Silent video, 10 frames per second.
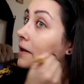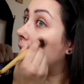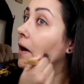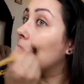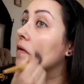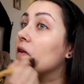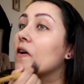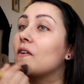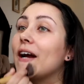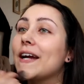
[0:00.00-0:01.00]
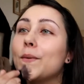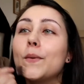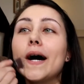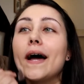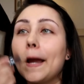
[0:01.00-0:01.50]
yeah, not the
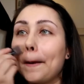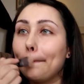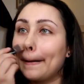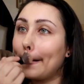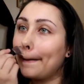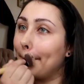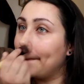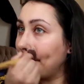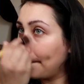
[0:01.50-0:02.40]
correct way, but